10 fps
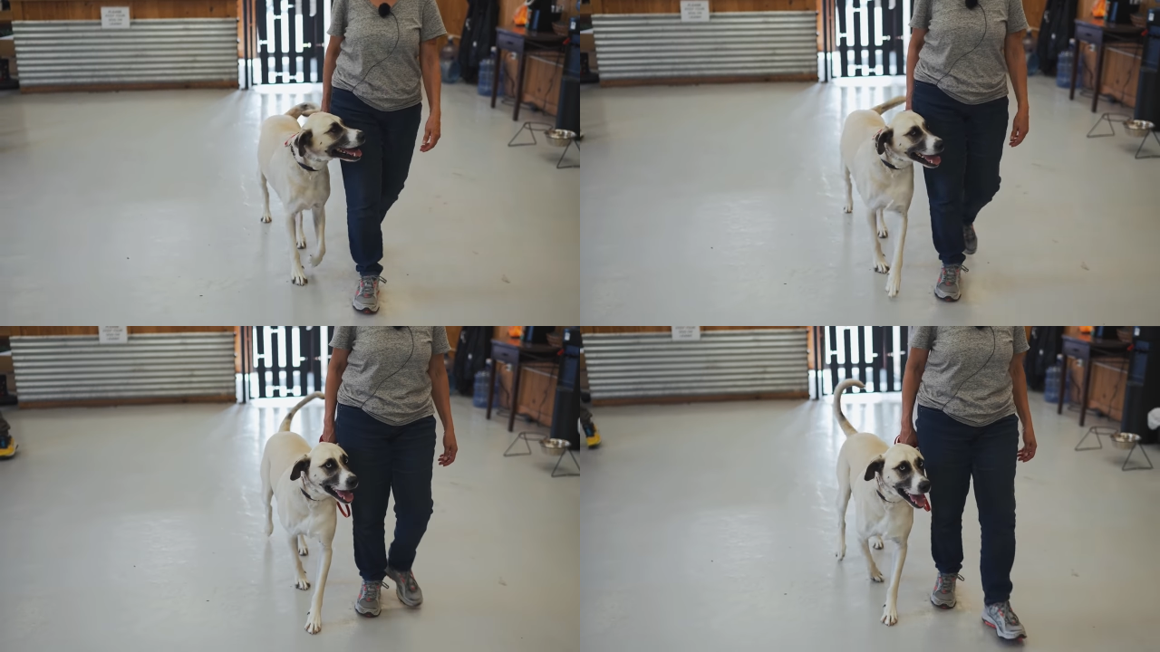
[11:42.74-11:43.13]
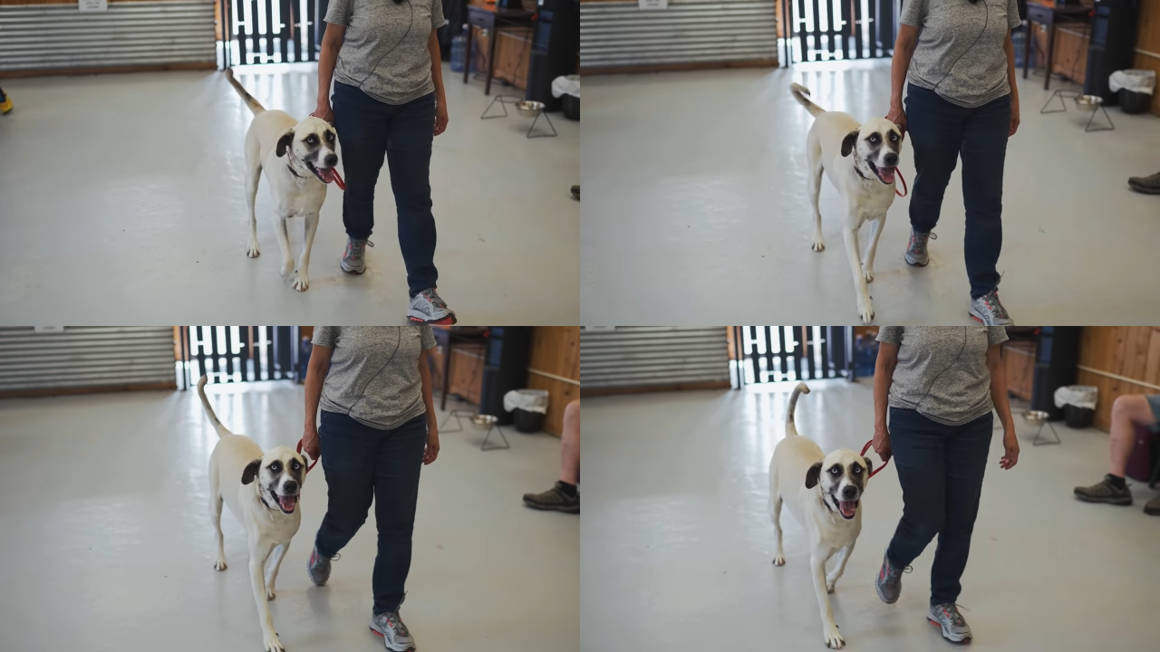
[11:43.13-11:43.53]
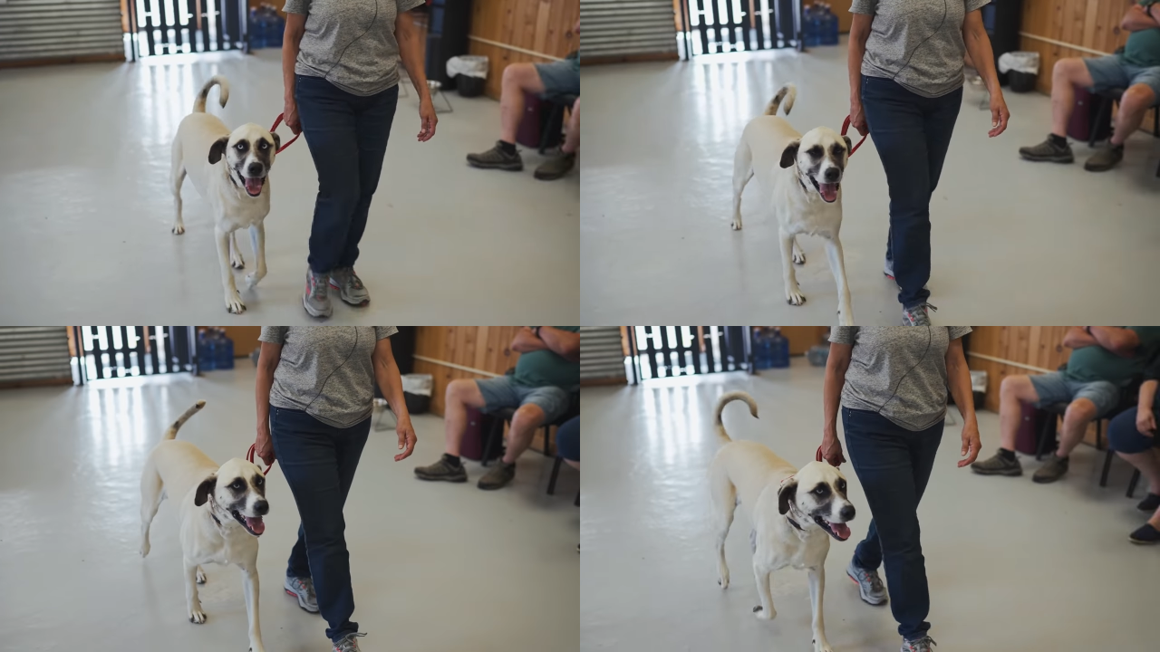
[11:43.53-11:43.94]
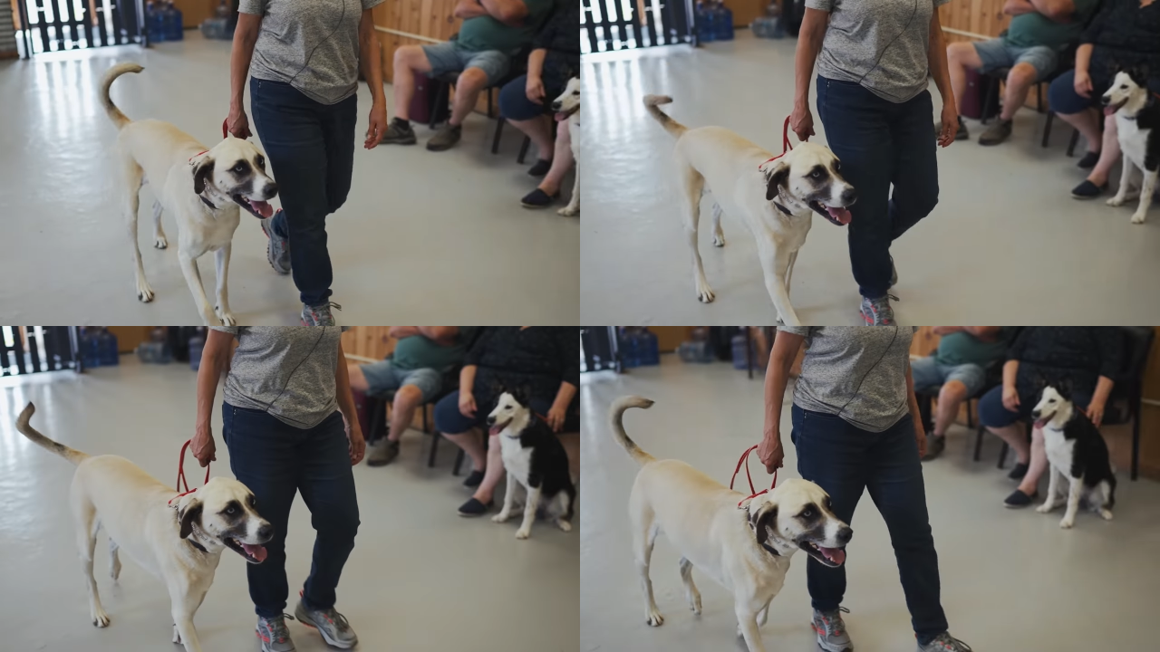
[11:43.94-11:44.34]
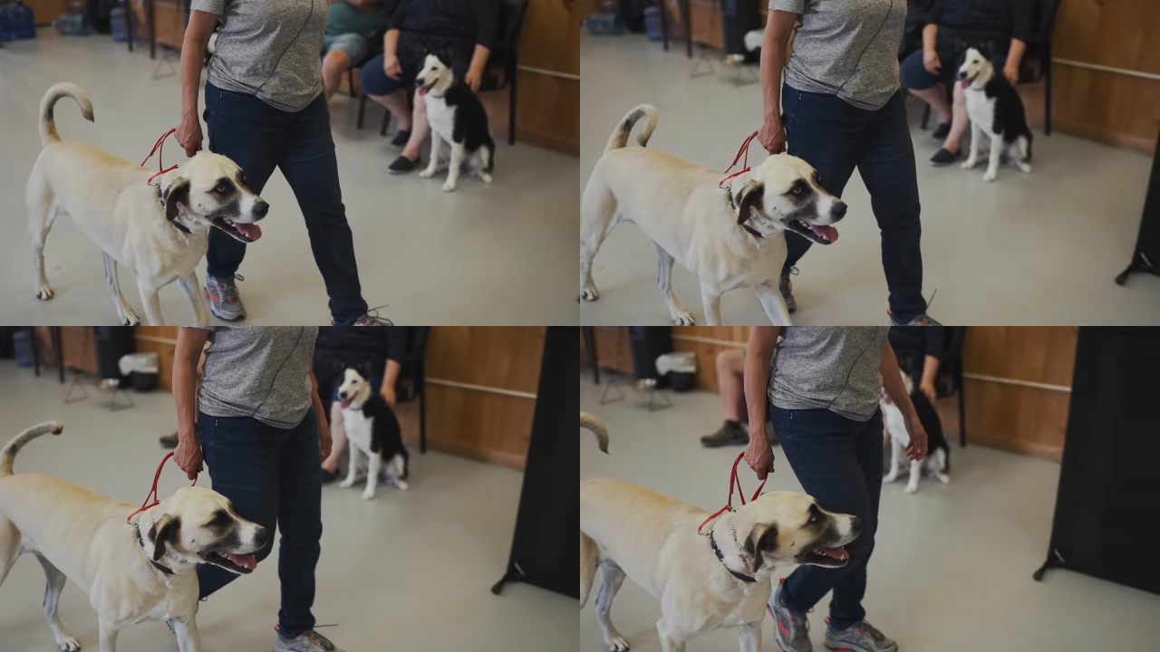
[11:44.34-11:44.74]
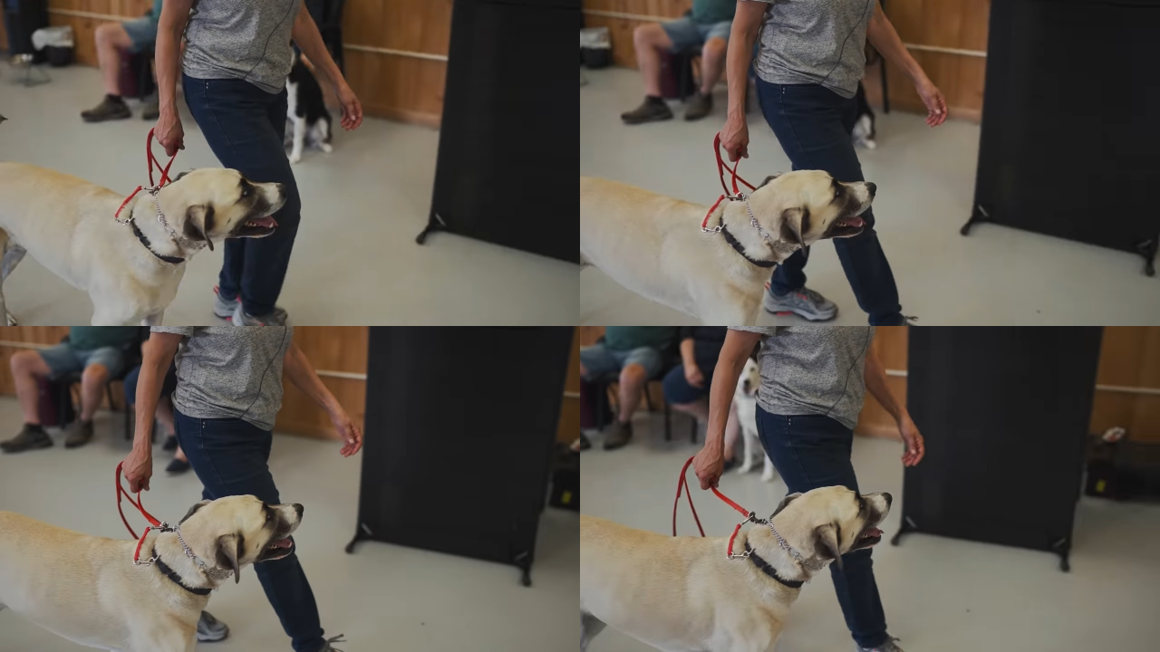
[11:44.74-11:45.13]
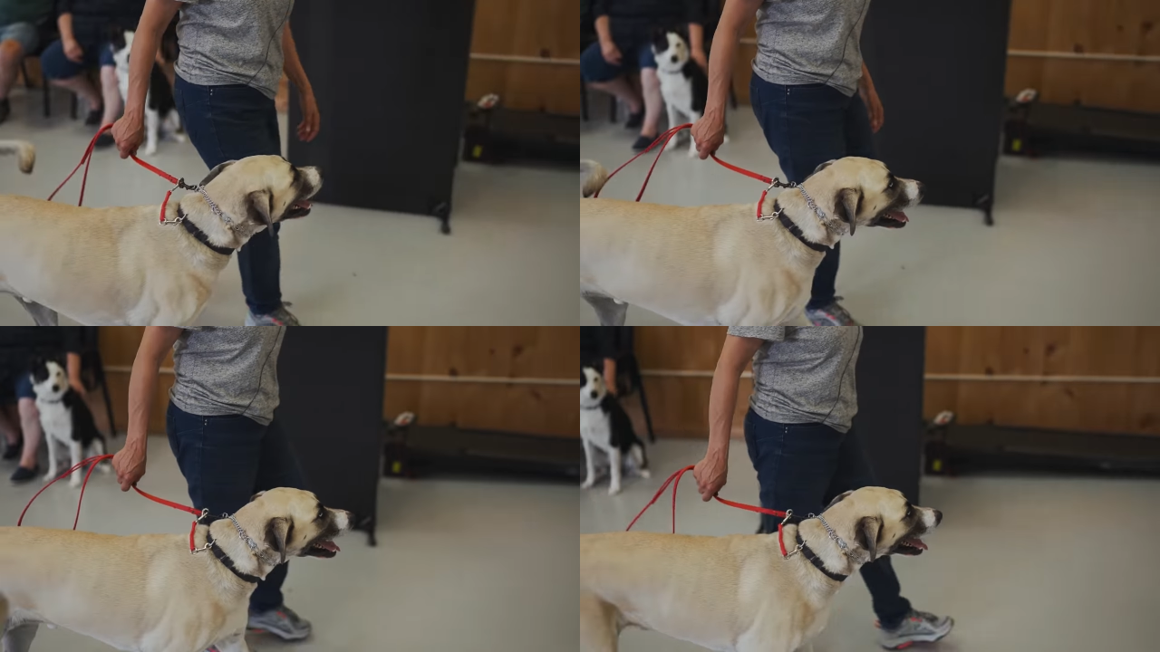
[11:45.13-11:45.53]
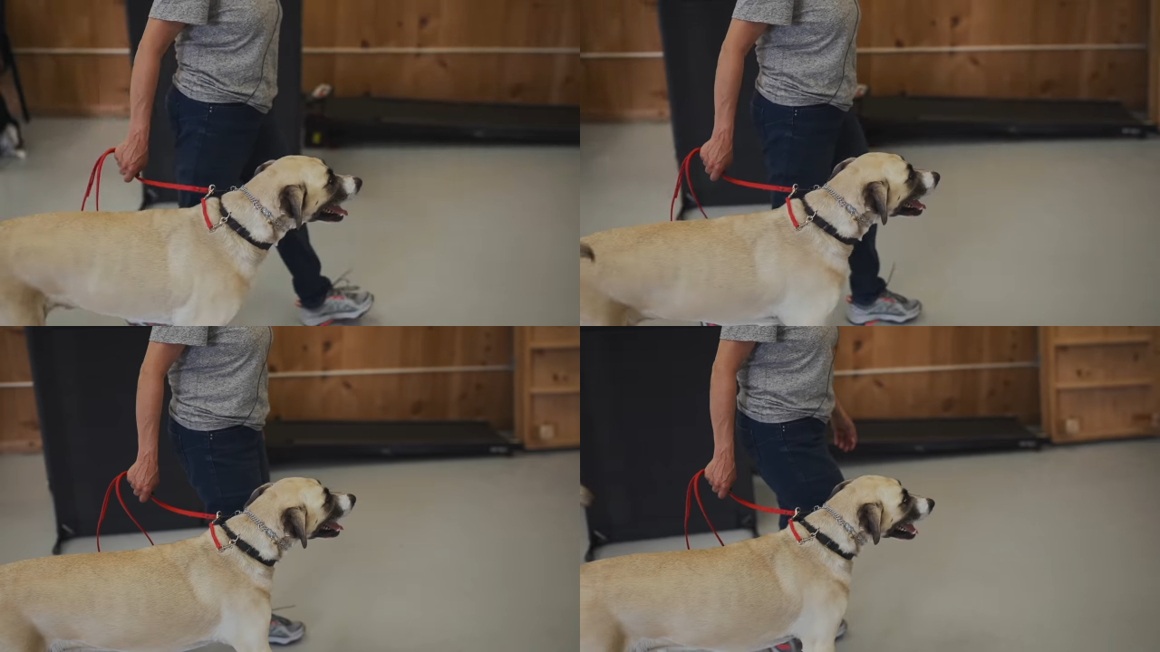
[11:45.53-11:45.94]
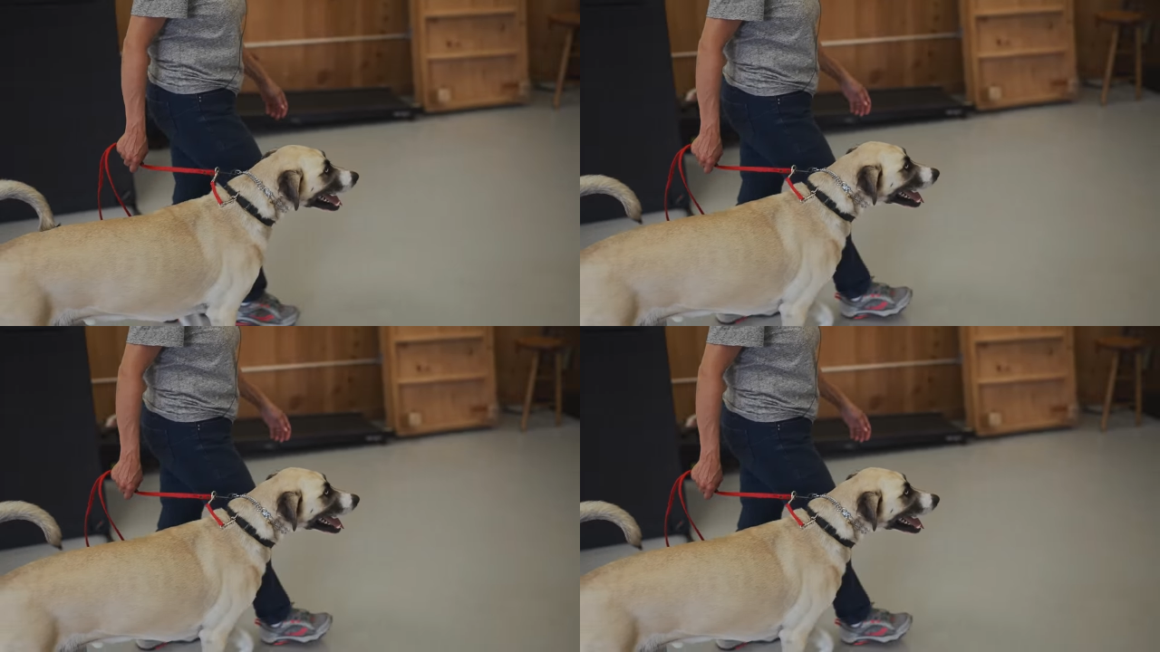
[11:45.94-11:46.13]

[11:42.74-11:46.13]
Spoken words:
Nobody's mouth can be seen.